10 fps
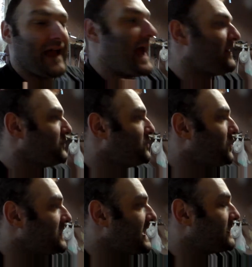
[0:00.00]
That
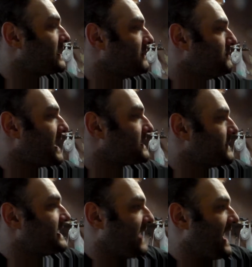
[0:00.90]
would literally make
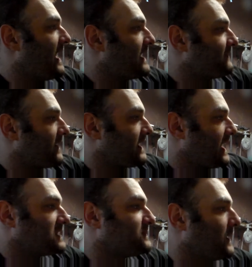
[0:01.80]
me get a fucking
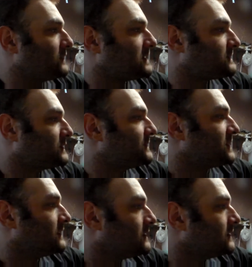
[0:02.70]
HBO
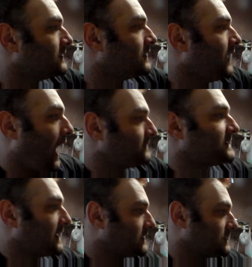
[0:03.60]
subscription. I'm
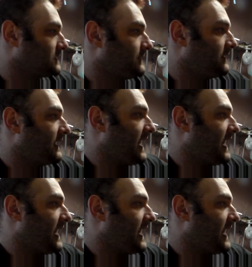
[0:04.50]
serious, or something like